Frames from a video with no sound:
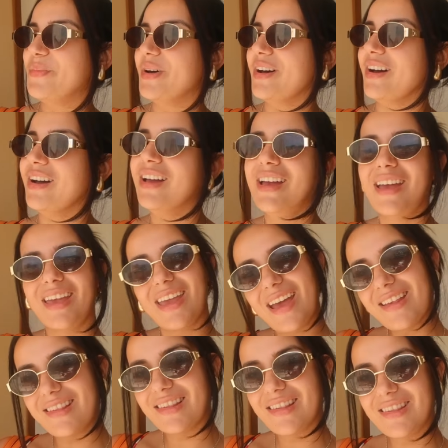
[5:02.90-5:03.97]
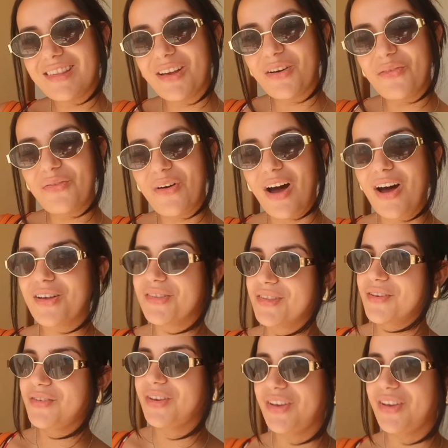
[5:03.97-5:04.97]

but yes, so far so